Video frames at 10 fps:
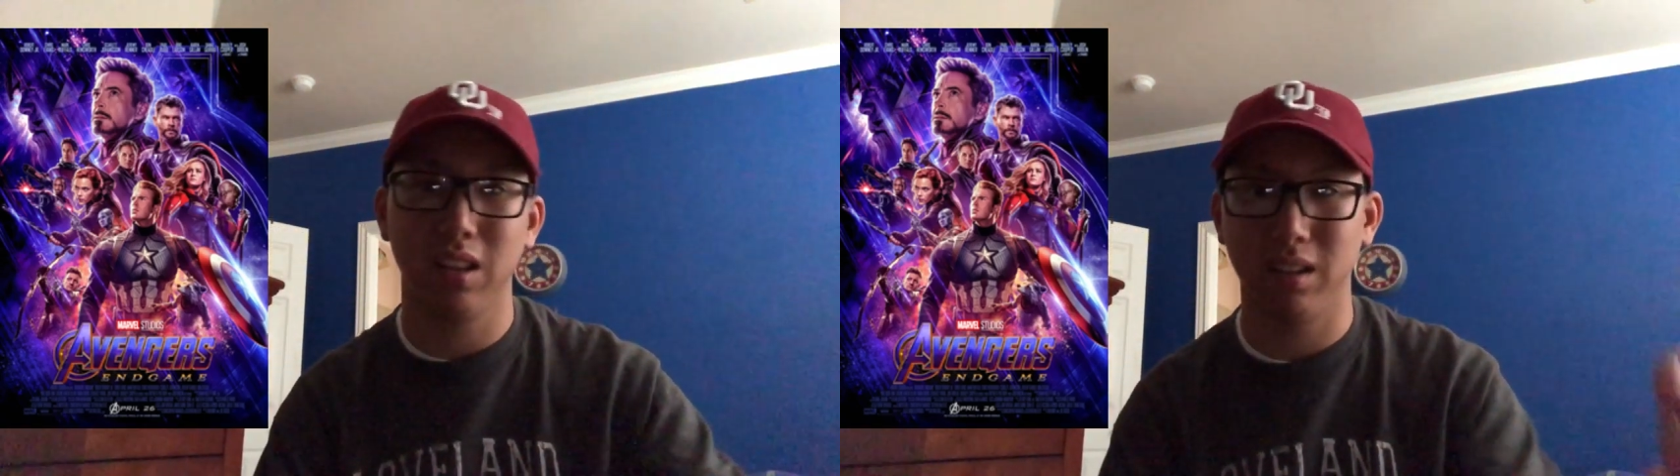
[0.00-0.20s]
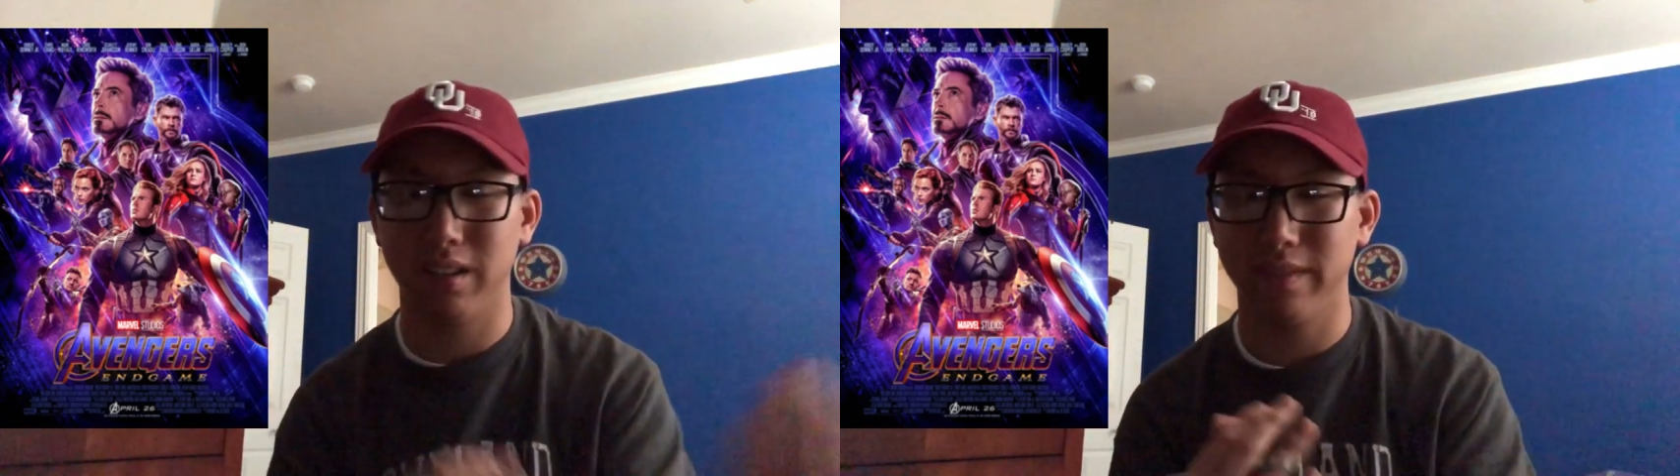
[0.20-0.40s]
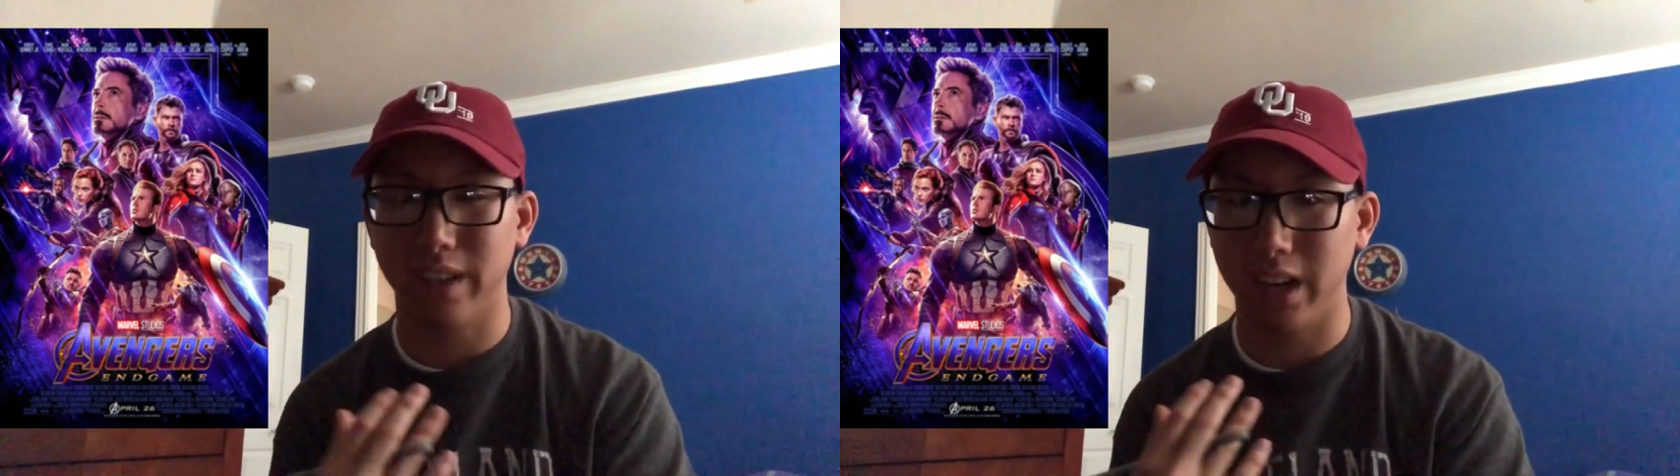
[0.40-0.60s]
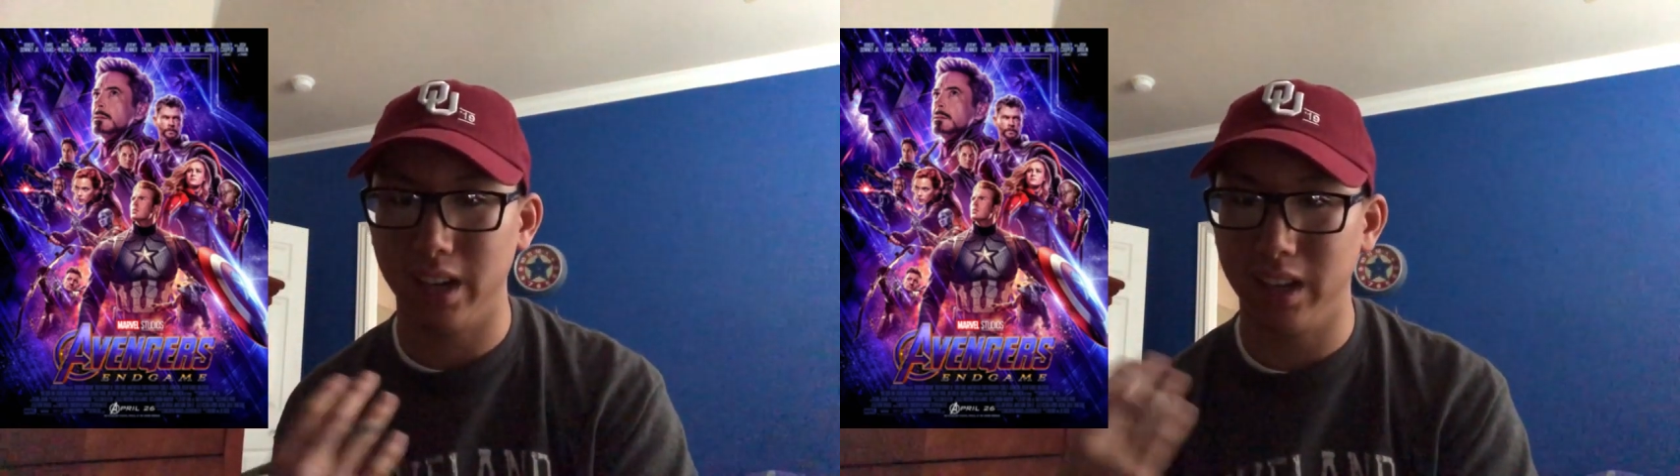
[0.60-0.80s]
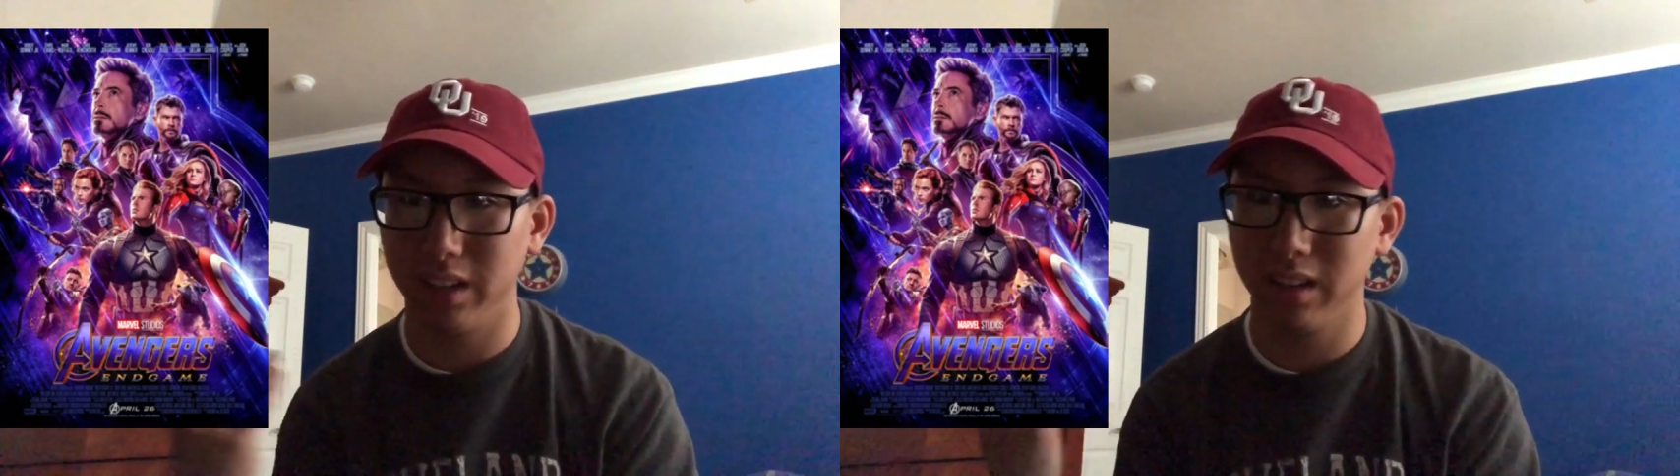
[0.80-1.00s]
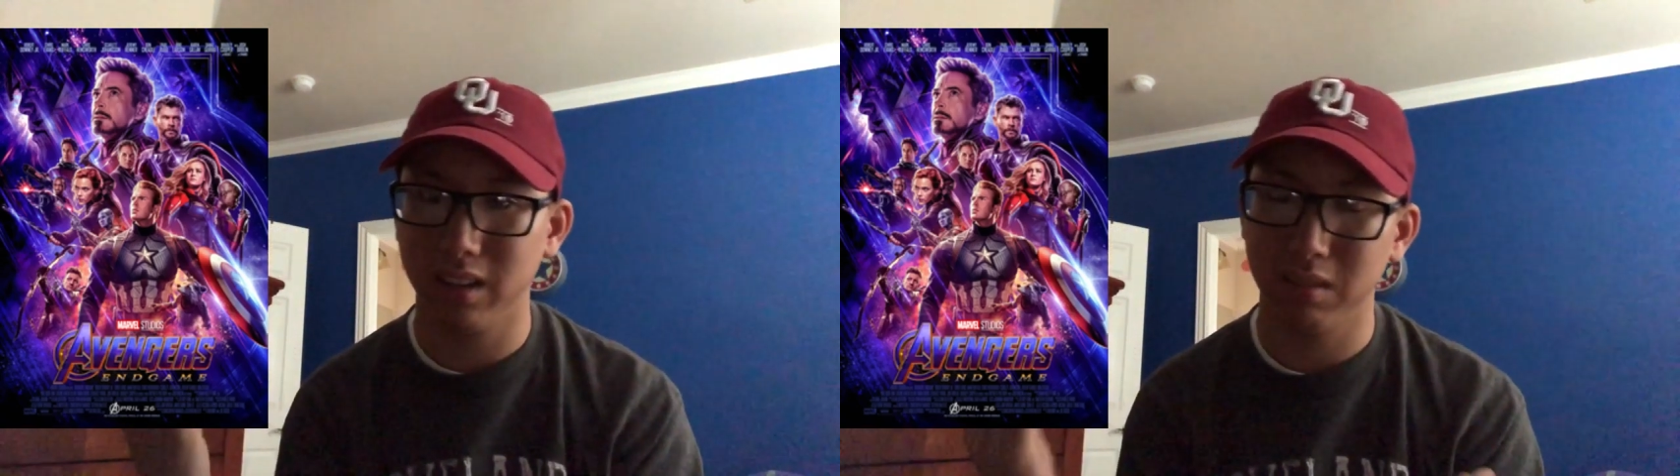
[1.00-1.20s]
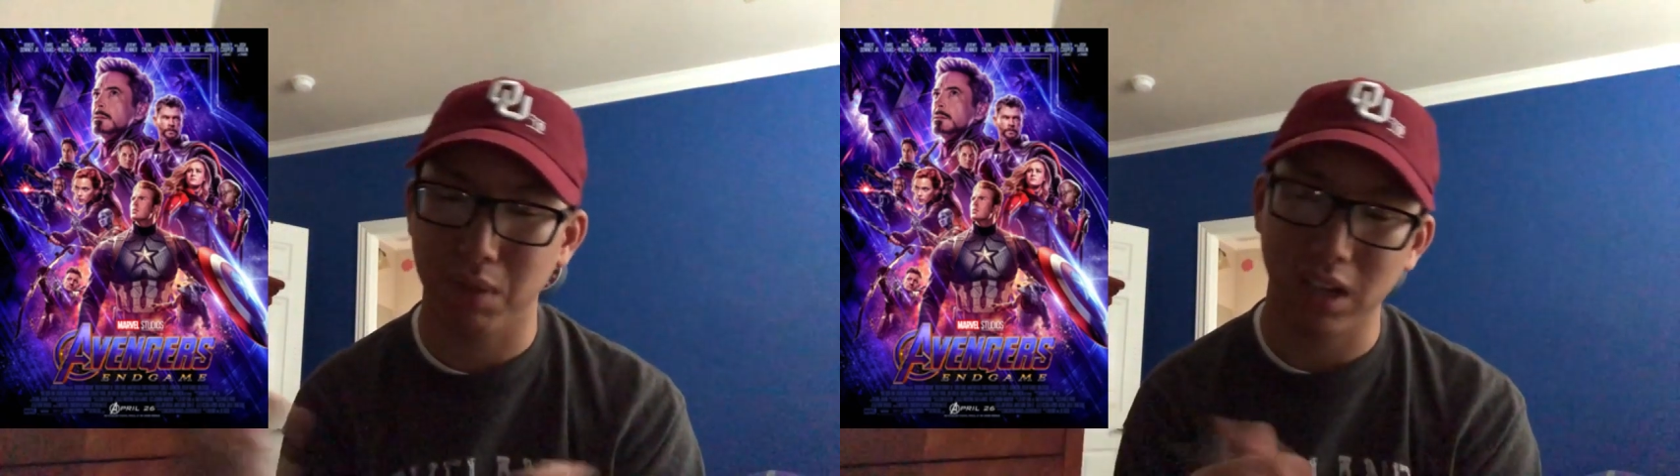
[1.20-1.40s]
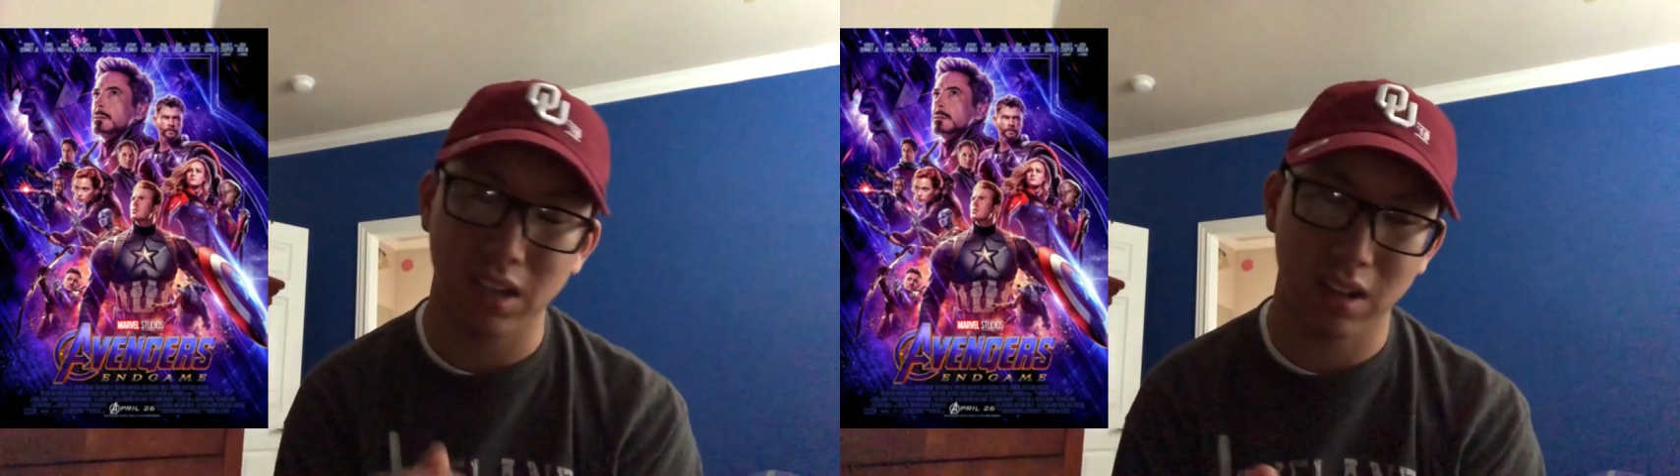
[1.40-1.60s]
They're fighting.
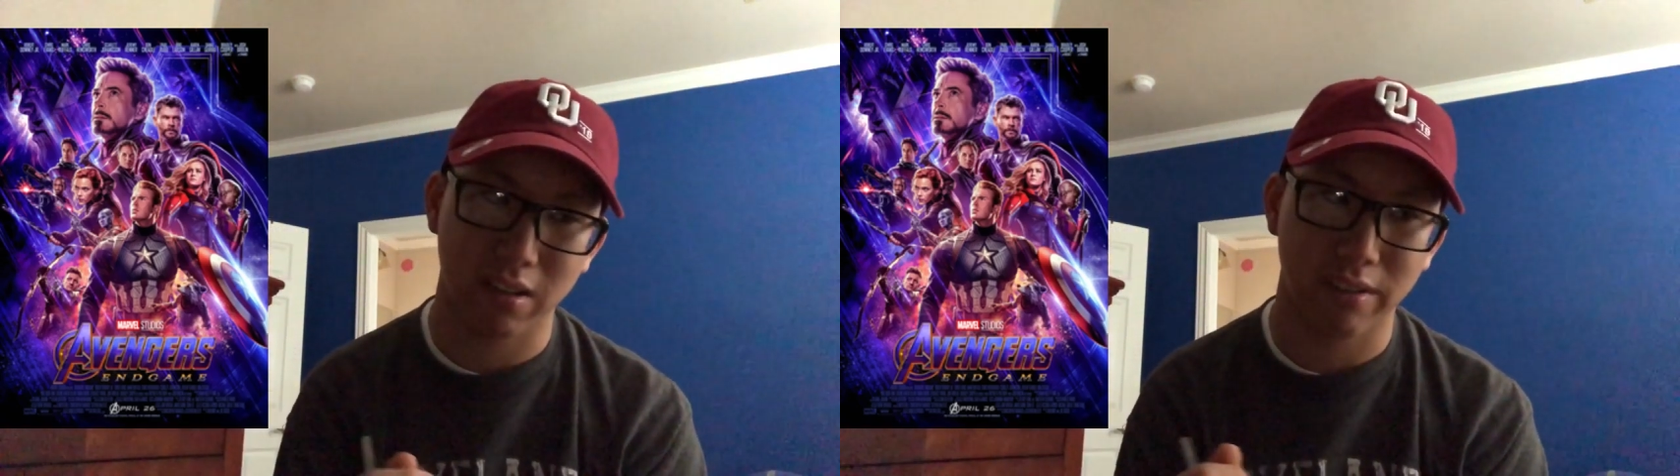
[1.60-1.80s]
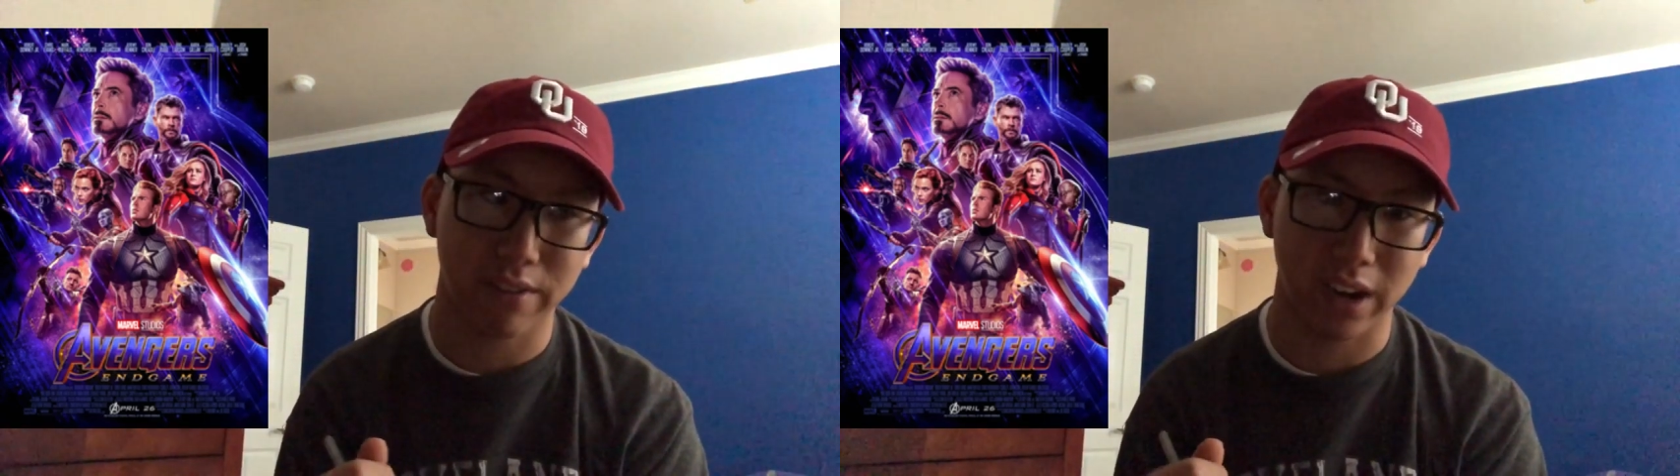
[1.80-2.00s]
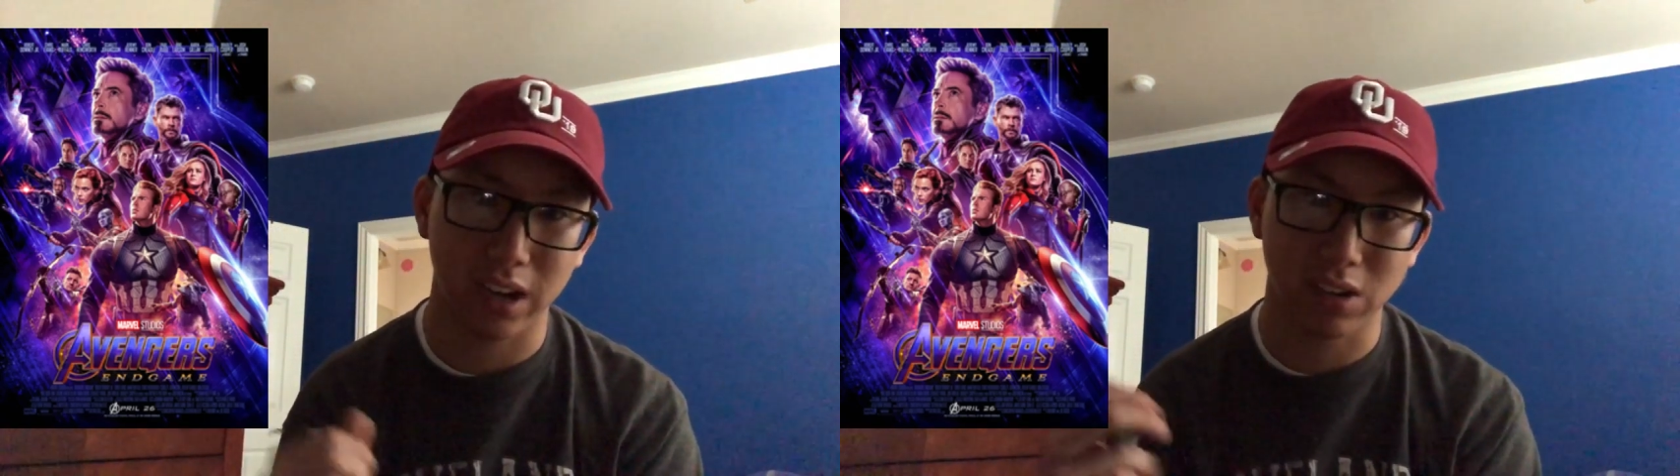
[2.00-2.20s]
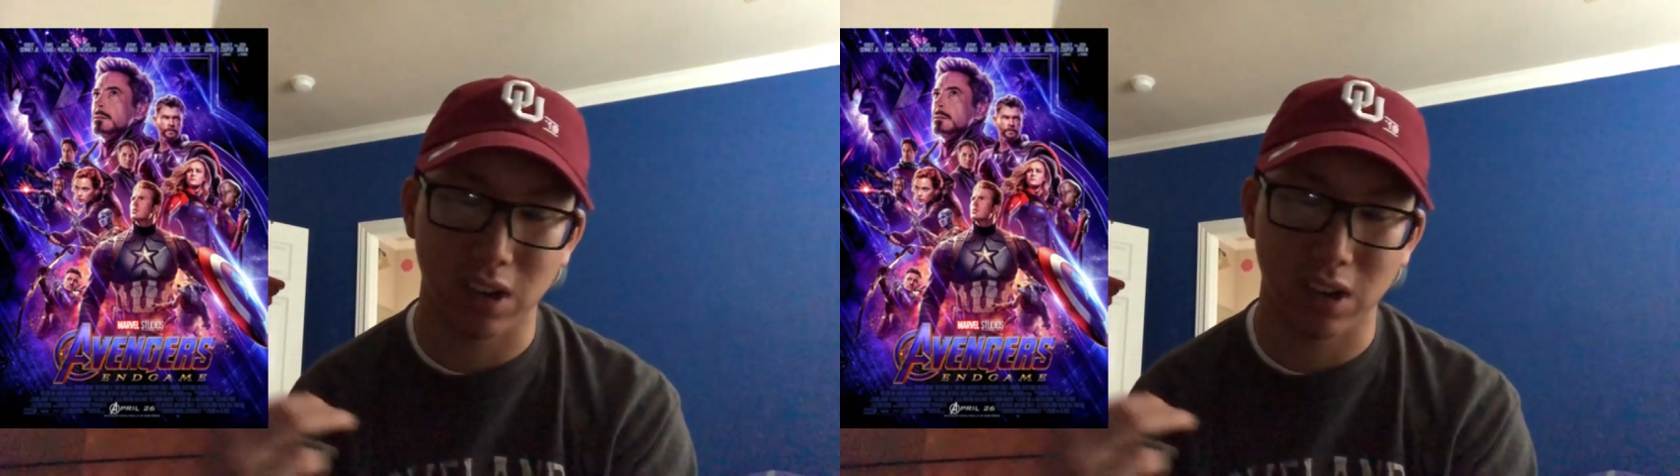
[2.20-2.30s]
Basically, they were fighting,